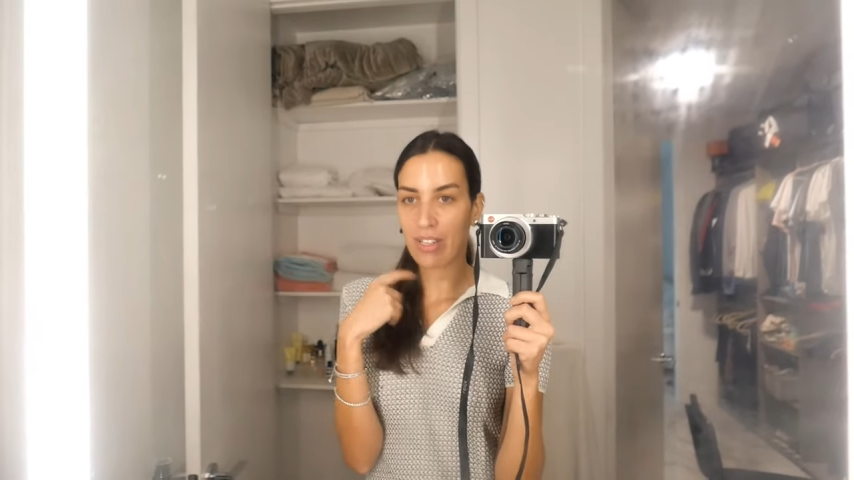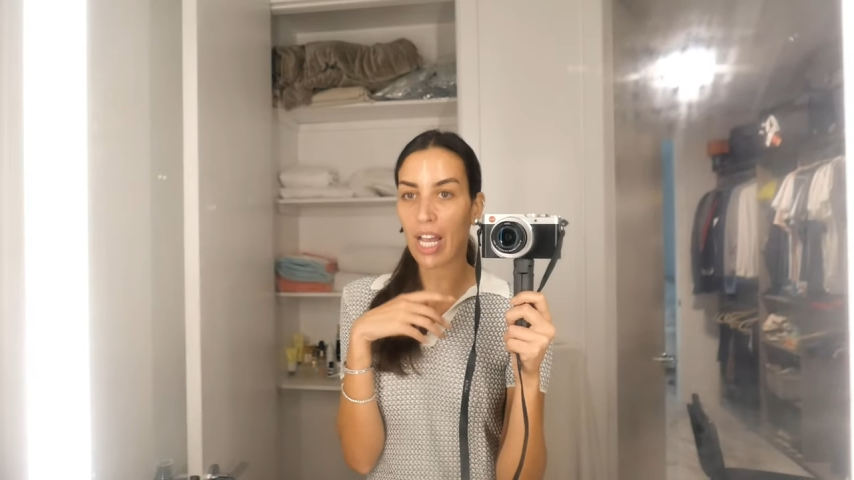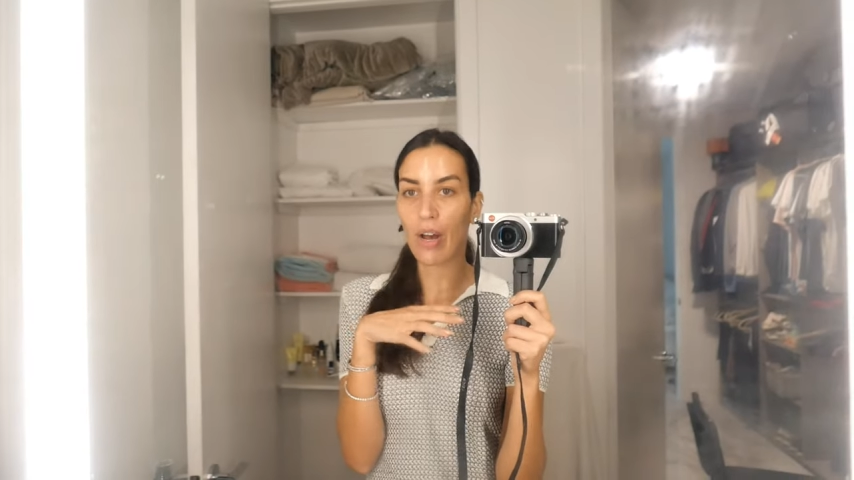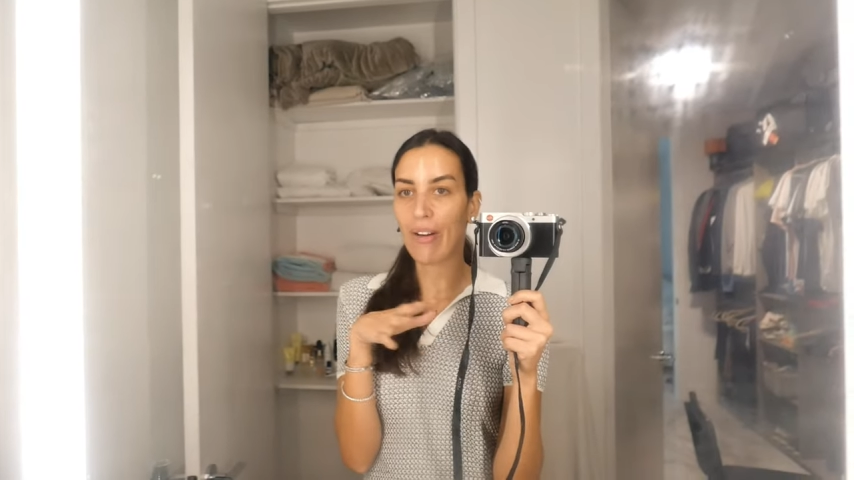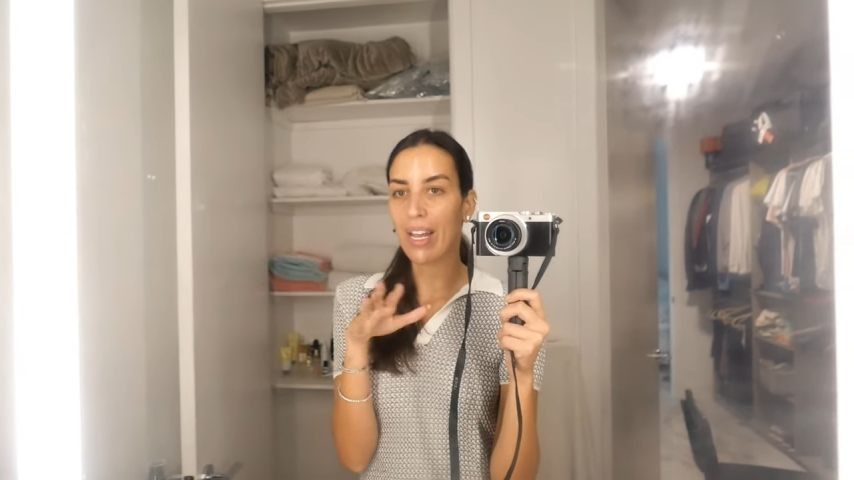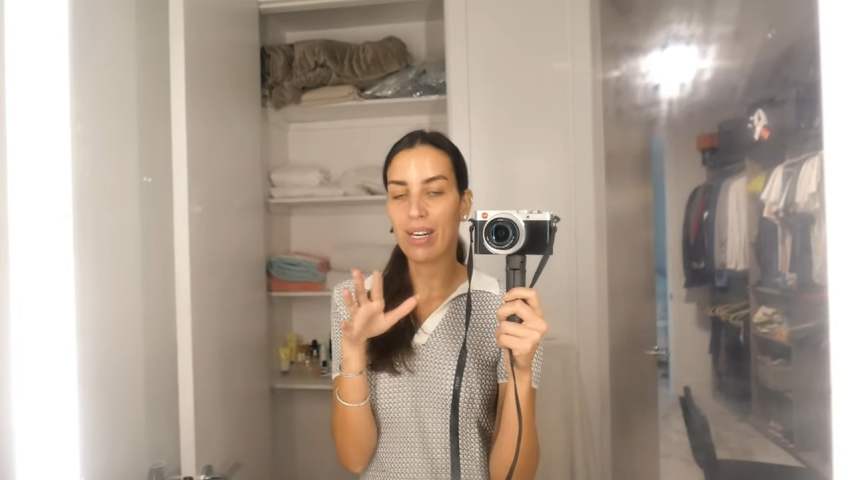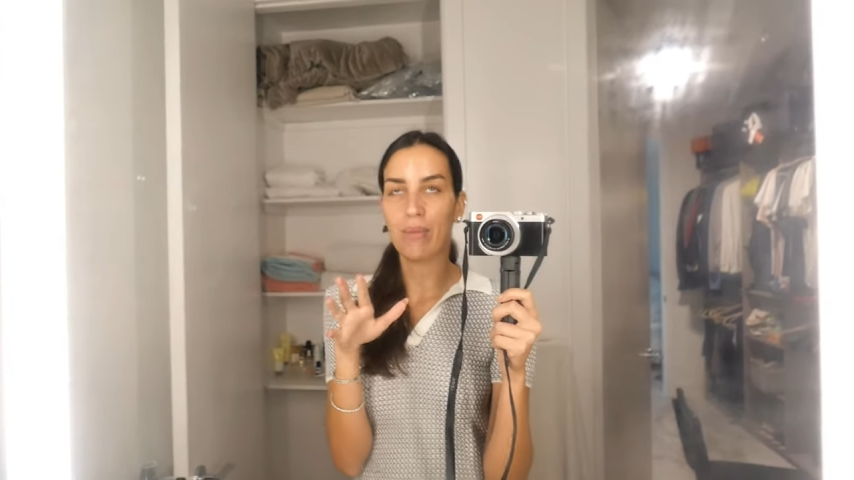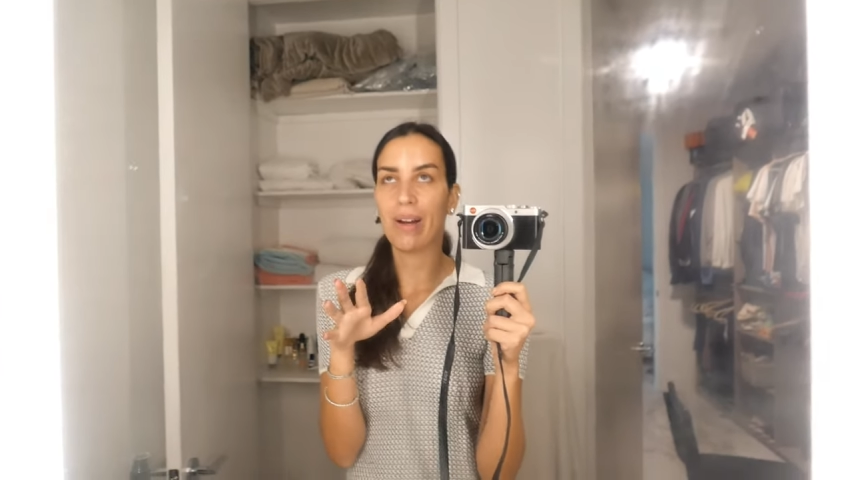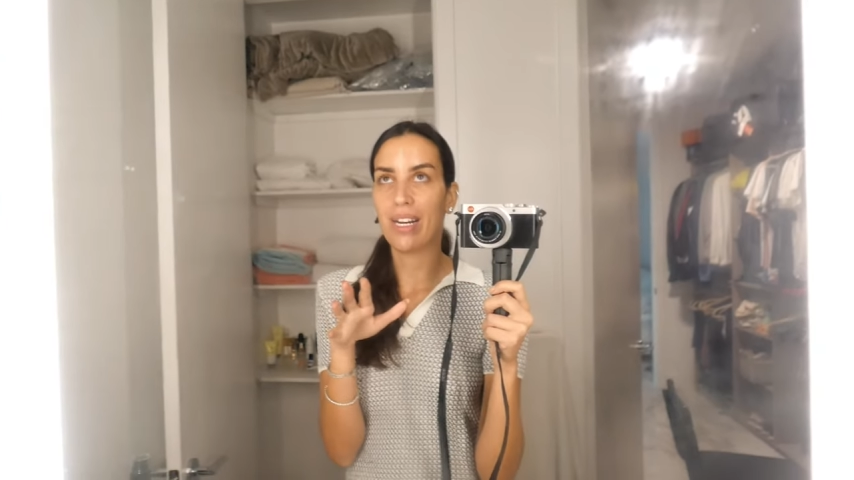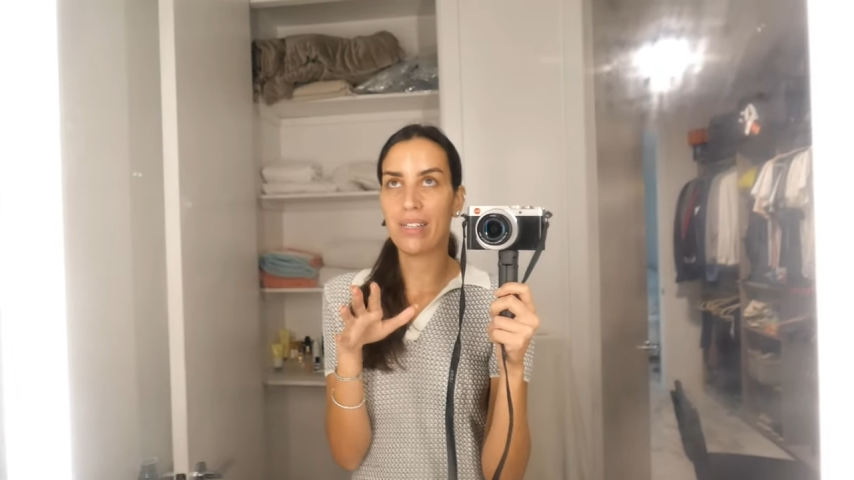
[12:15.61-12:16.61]
you're like, okay, I
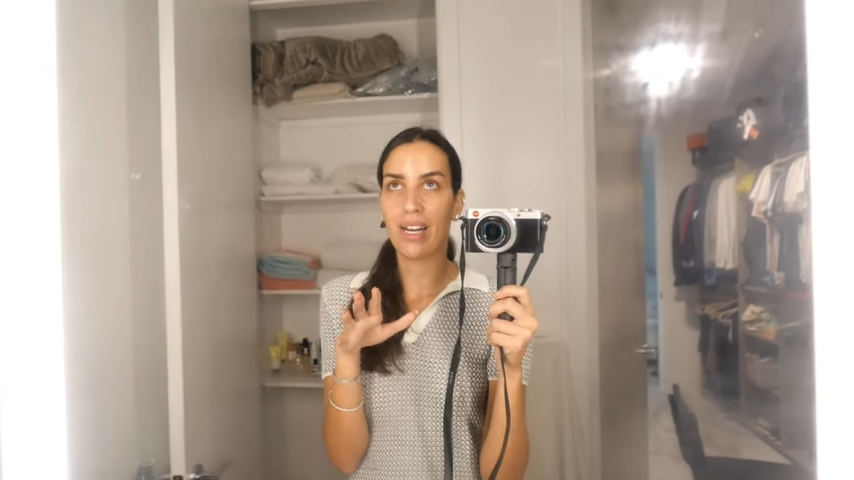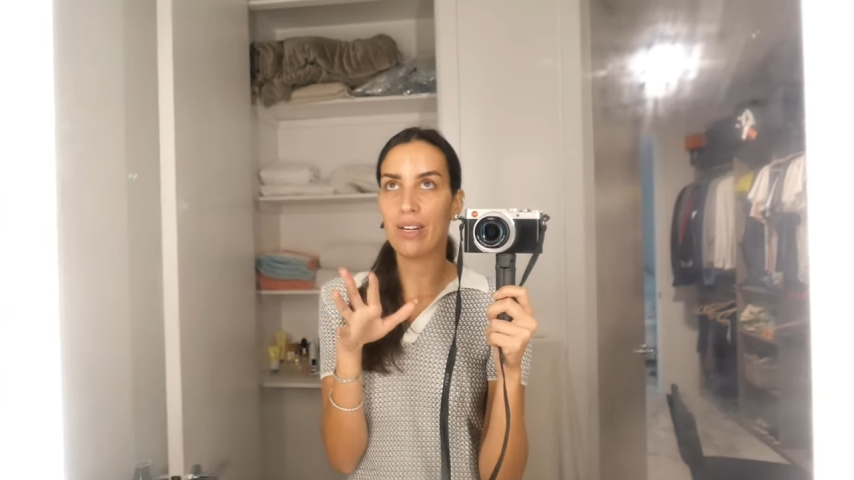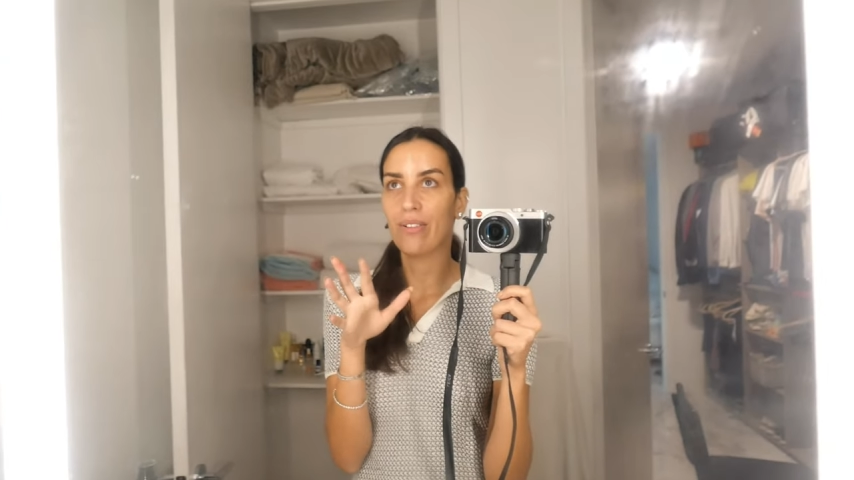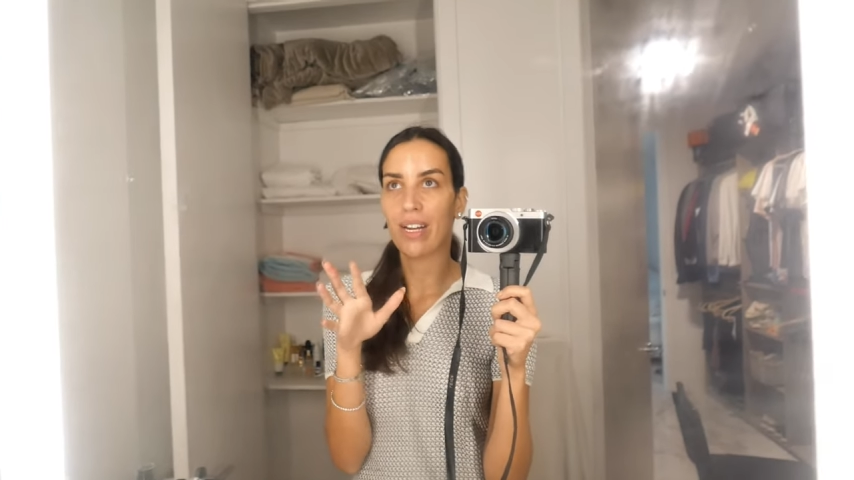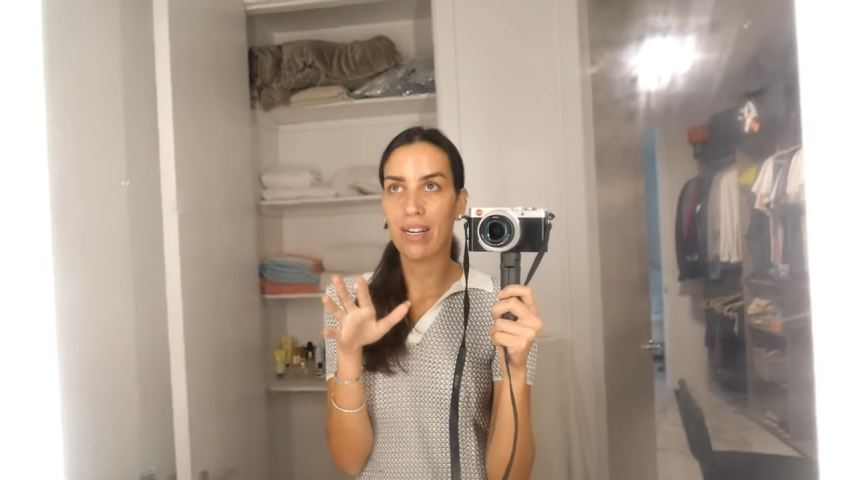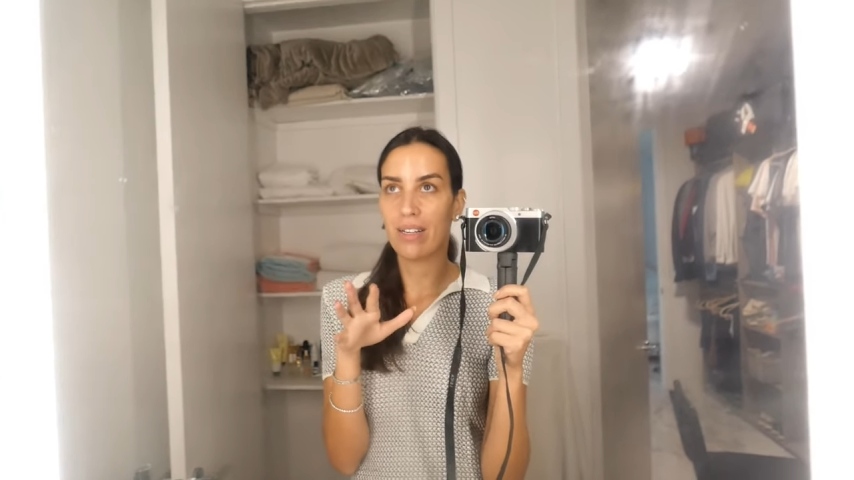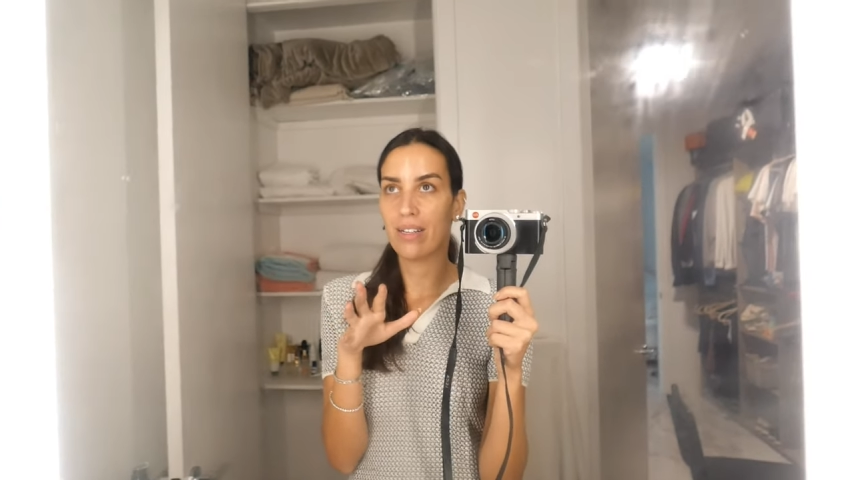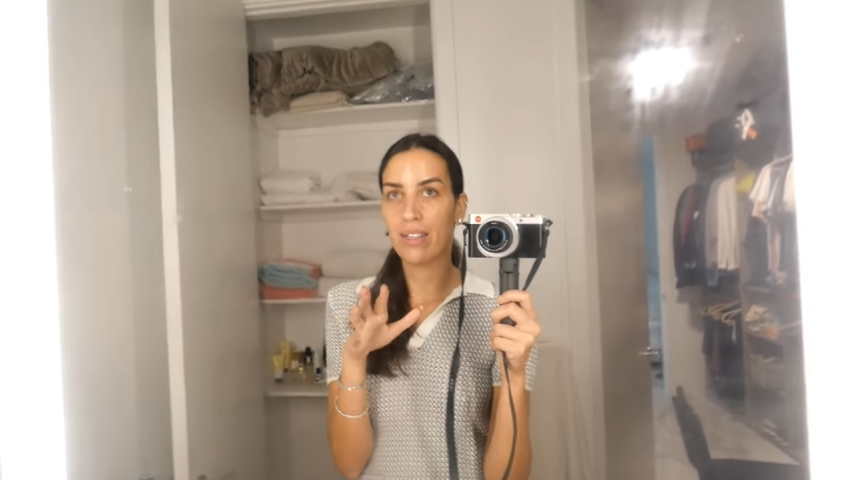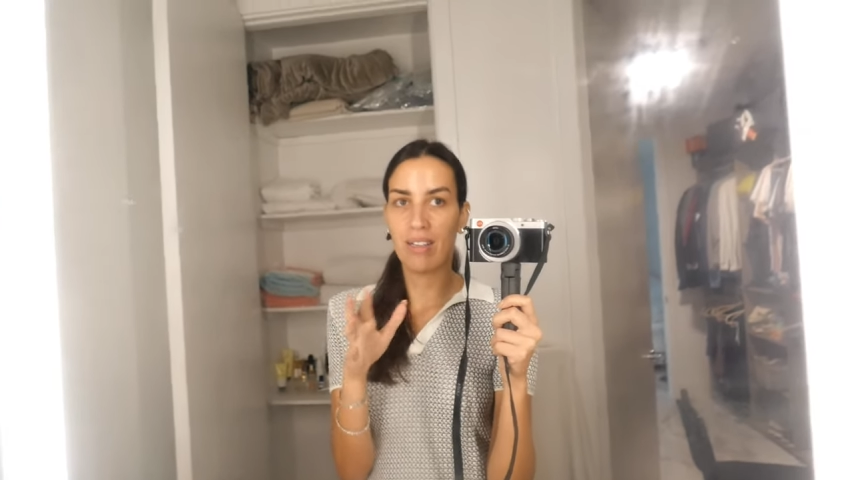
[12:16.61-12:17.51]
don't mind. I don't care.